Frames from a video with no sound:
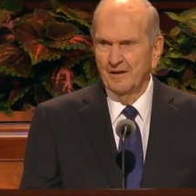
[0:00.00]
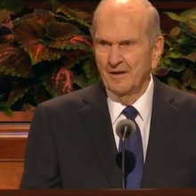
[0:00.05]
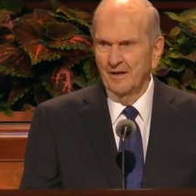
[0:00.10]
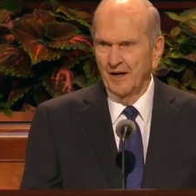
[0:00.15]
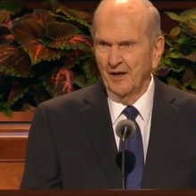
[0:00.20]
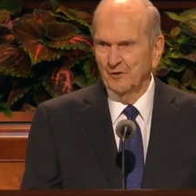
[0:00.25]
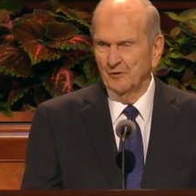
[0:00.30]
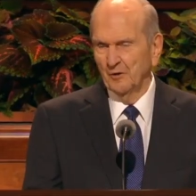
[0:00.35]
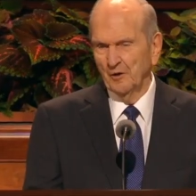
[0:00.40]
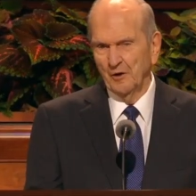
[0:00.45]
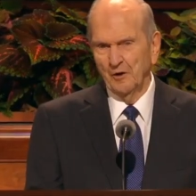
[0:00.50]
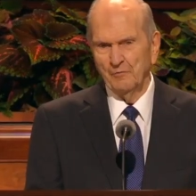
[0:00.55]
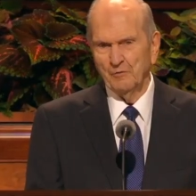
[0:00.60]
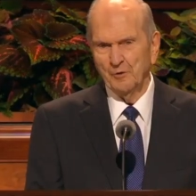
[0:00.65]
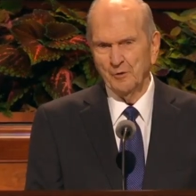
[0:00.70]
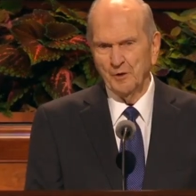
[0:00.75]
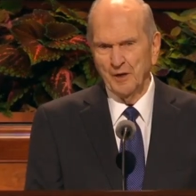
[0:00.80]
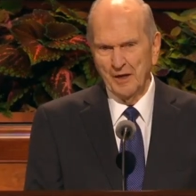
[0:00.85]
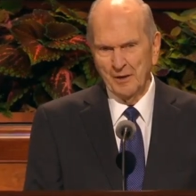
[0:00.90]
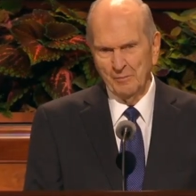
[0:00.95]
and to love
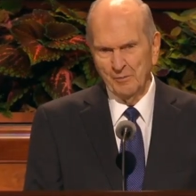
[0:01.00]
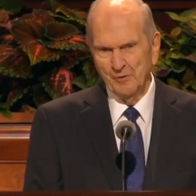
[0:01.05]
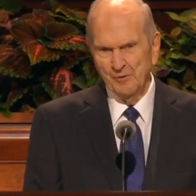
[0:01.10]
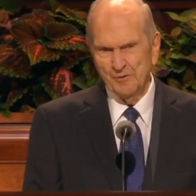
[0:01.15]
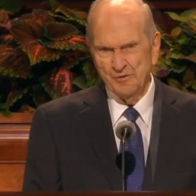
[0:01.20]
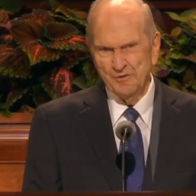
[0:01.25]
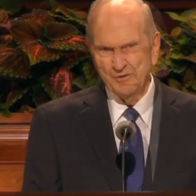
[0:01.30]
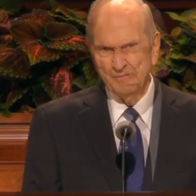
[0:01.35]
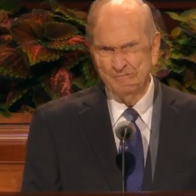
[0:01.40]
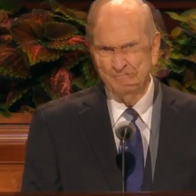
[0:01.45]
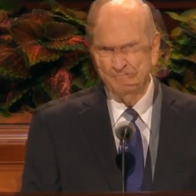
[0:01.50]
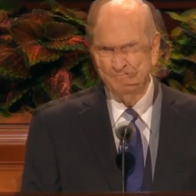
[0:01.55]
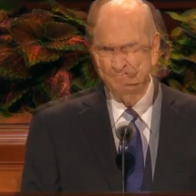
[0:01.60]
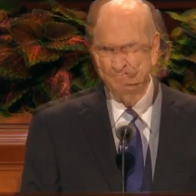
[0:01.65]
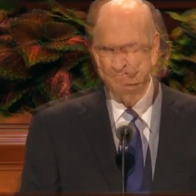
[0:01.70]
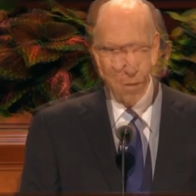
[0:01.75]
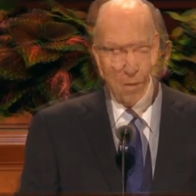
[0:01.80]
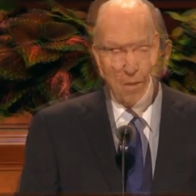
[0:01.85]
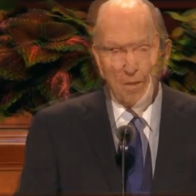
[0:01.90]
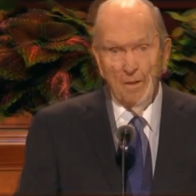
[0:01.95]
your neighbors.
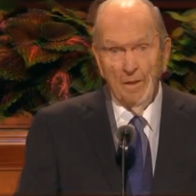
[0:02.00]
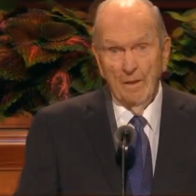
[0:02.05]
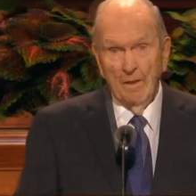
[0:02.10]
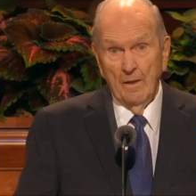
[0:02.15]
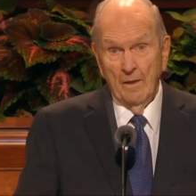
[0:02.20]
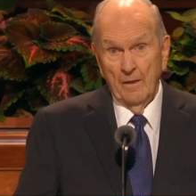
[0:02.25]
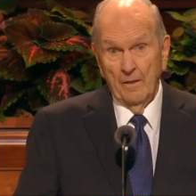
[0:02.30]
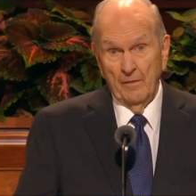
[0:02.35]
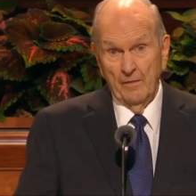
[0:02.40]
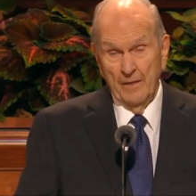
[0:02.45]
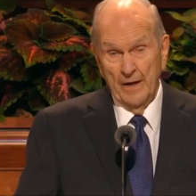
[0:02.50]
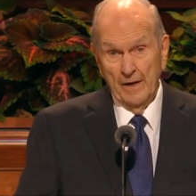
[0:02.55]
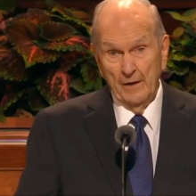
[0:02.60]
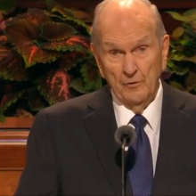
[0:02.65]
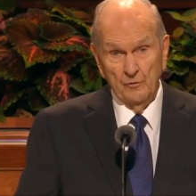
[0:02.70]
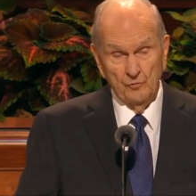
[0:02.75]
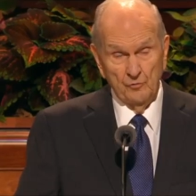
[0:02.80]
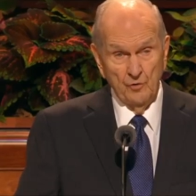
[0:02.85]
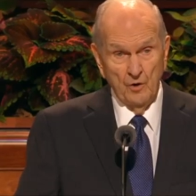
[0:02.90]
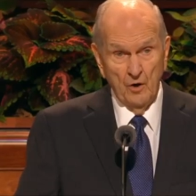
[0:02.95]
That
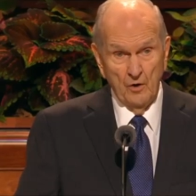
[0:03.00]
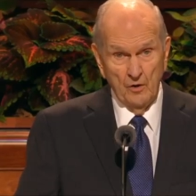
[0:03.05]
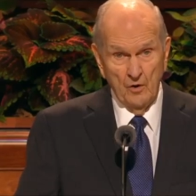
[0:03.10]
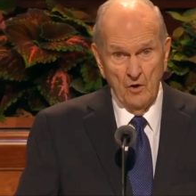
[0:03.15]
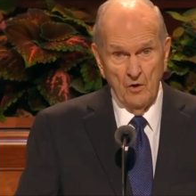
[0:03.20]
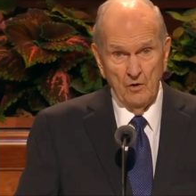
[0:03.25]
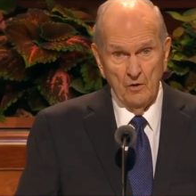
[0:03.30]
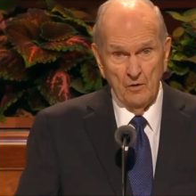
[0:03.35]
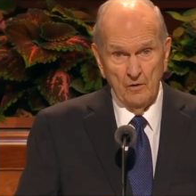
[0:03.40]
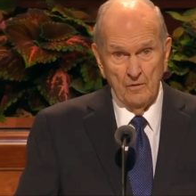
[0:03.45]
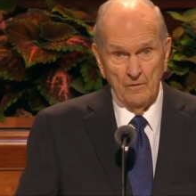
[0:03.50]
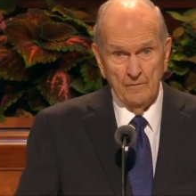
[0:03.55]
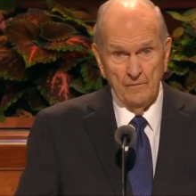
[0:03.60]
is not all.